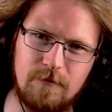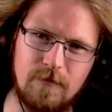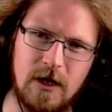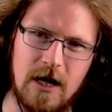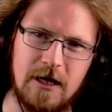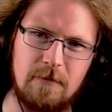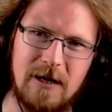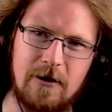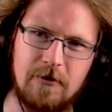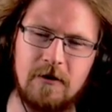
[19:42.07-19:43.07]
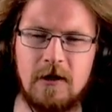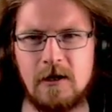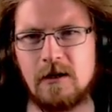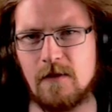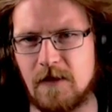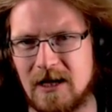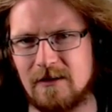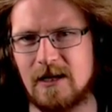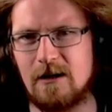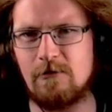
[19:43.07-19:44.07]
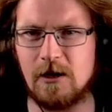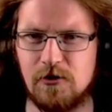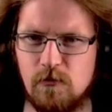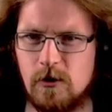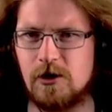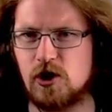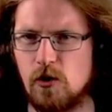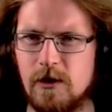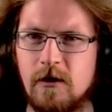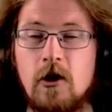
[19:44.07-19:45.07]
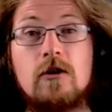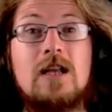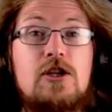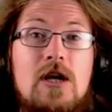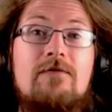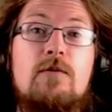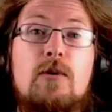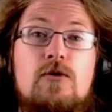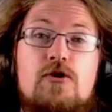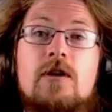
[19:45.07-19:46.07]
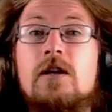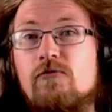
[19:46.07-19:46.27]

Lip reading: Guiding powder. That direction where it's showing, unless you have repulsion.